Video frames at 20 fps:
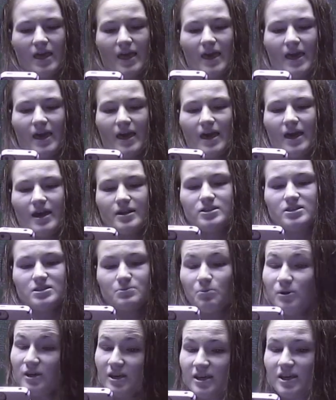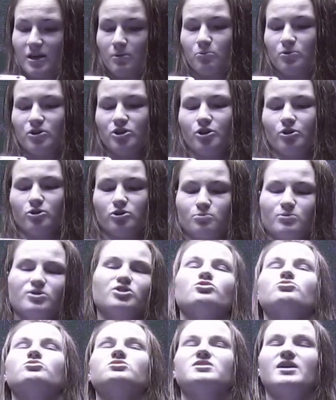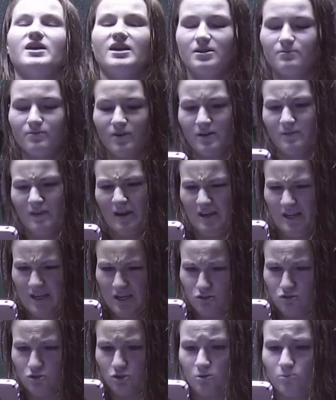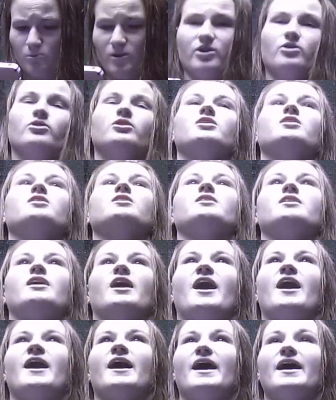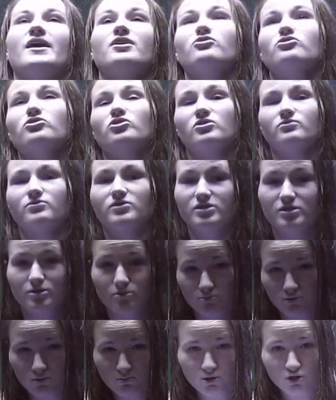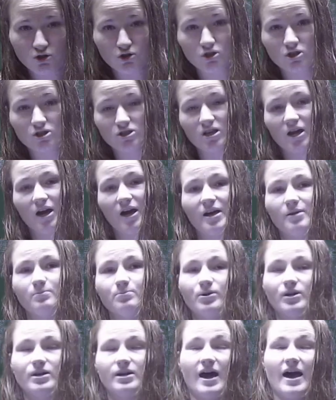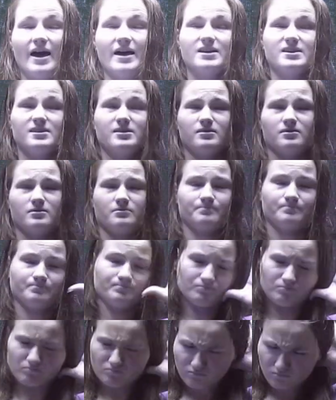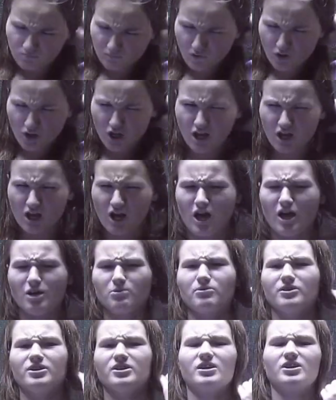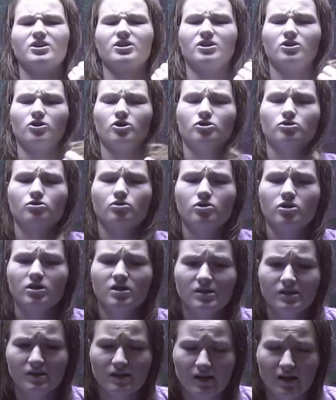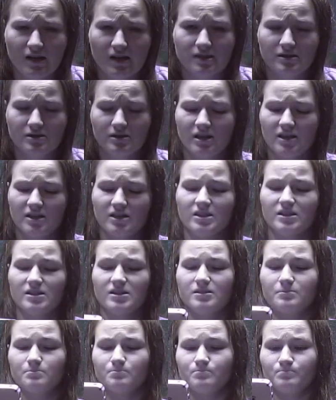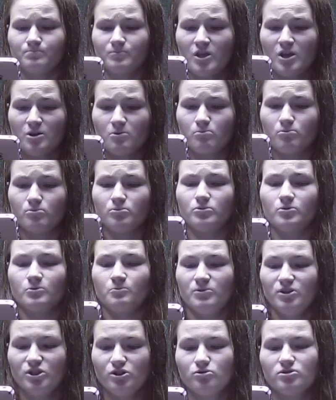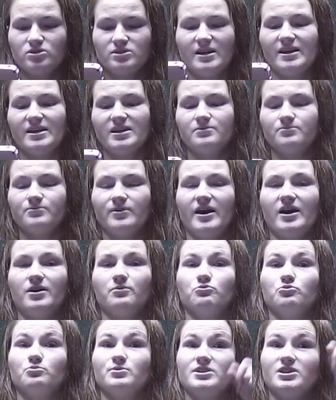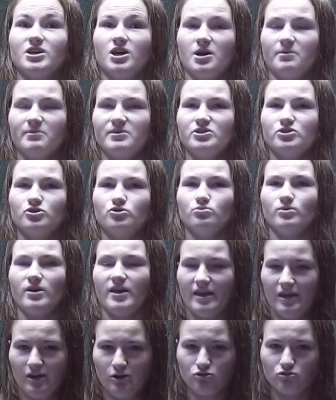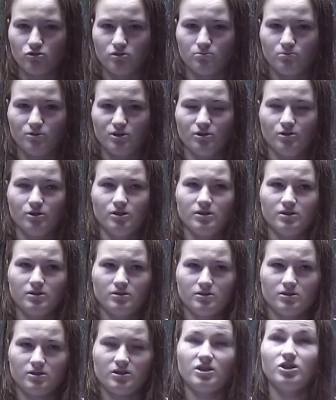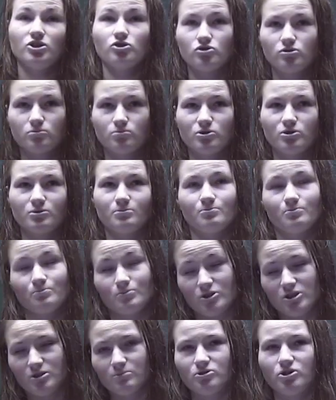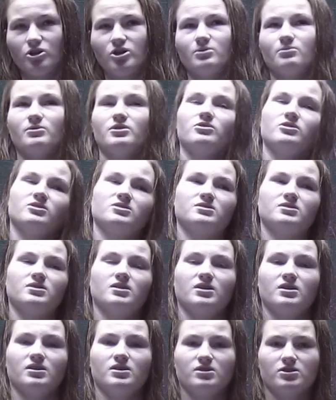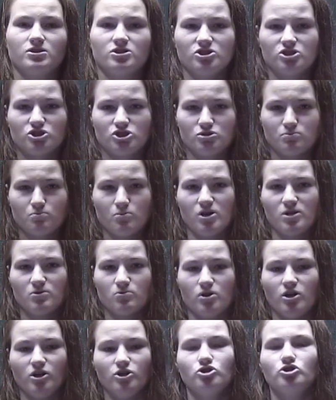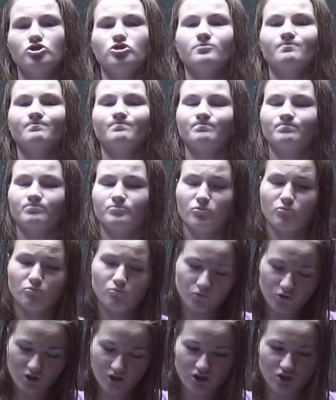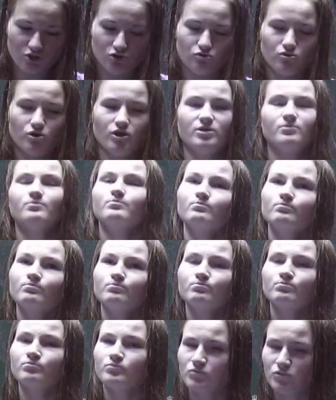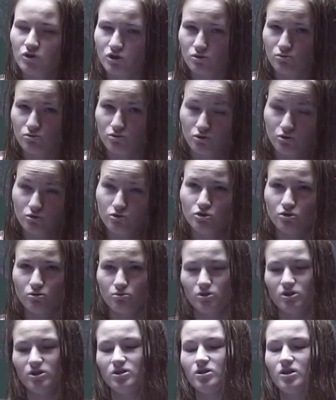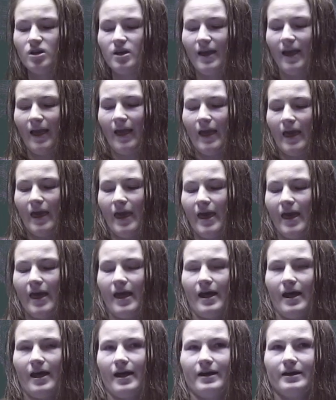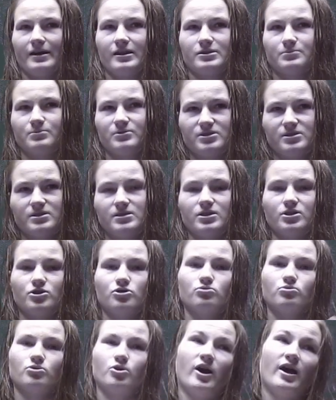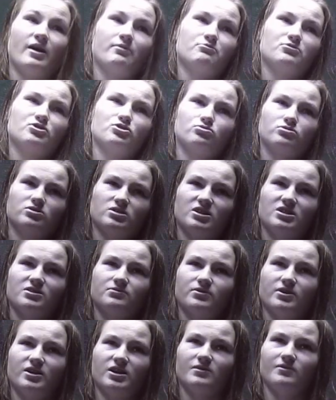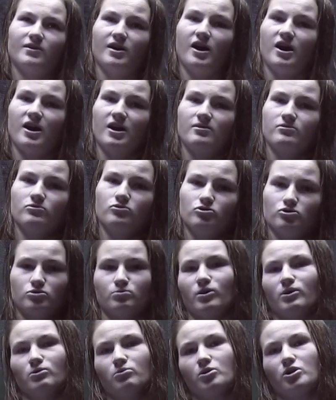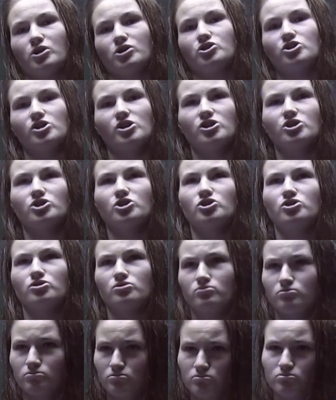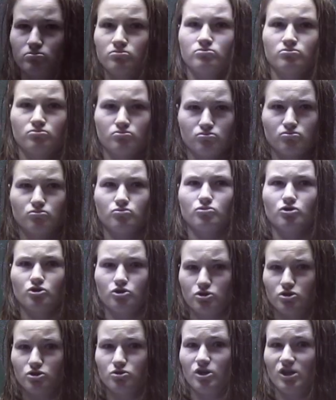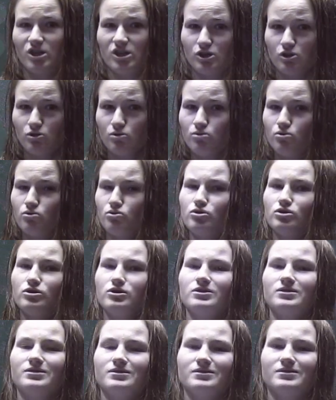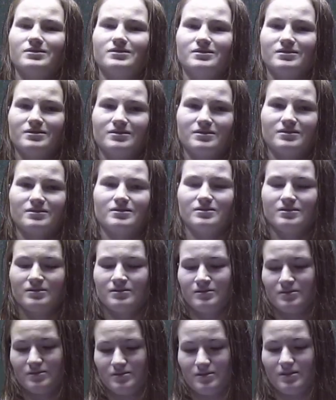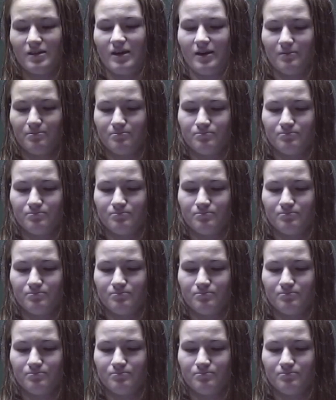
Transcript: And speaking of Windows, Windows 95 on Android, where I don't know if this is a rumor or not, but I read an article online, and Windows 95 will be coming to Android, where the Android room, what I'm talking about, is the smartwatch for Android users only. And it's basically, you will have Windows 95 on your smartwatch. It looks kind of cool. Yeah.